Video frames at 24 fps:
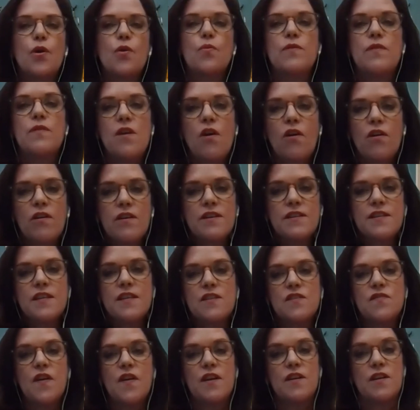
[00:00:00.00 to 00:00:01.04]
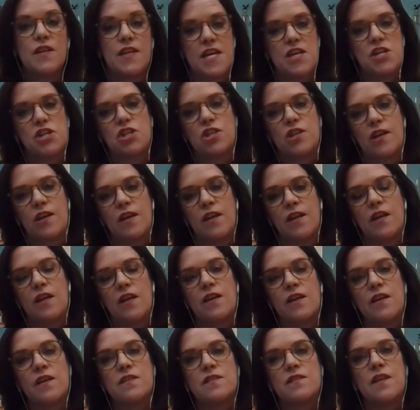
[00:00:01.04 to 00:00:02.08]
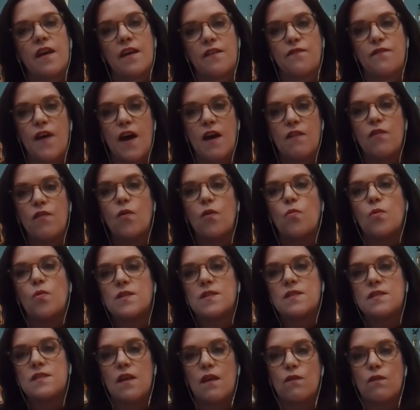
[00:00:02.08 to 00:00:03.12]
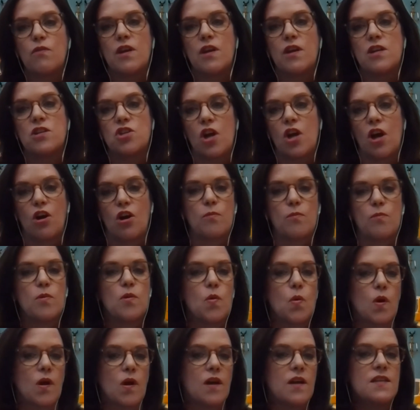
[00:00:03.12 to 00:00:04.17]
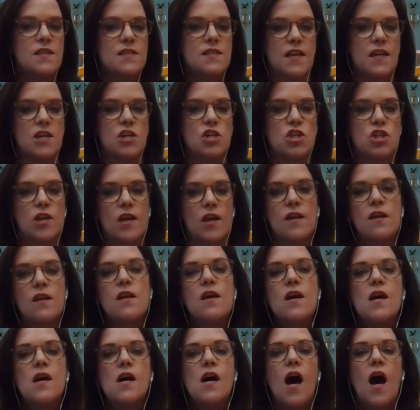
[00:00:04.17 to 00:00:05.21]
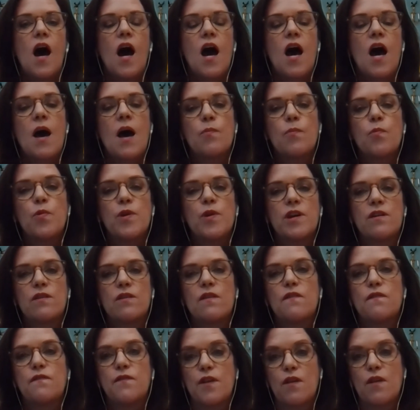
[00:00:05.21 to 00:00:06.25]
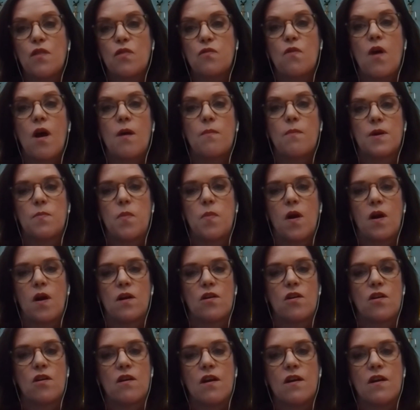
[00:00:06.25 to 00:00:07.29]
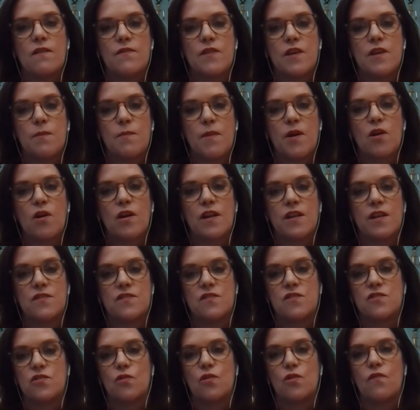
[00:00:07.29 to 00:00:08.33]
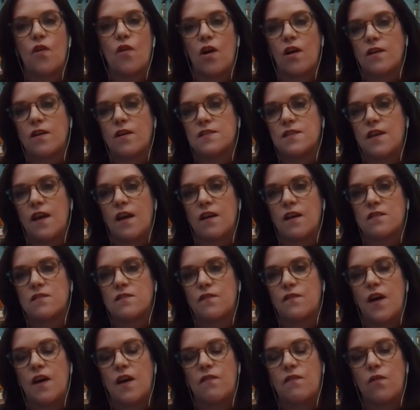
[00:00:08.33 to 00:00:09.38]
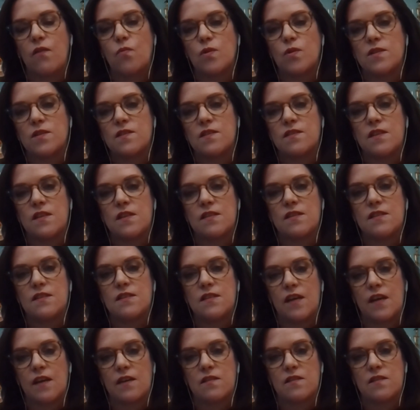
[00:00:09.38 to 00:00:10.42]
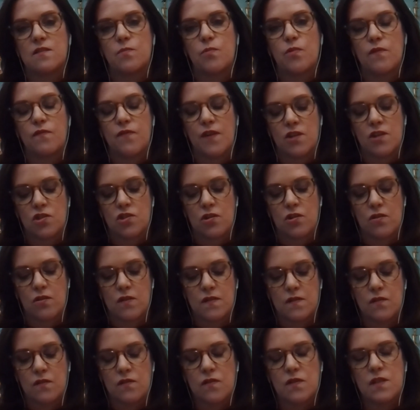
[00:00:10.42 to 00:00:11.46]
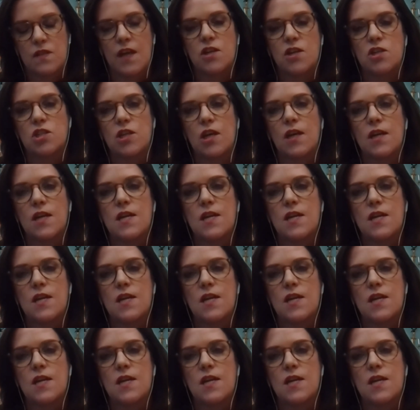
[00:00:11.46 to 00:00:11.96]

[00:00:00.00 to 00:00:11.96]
the Architects Foundation is a 501c3 charitable organization. We are the philanthropic partner of the American Institute of Architects, a 501c6 professional association.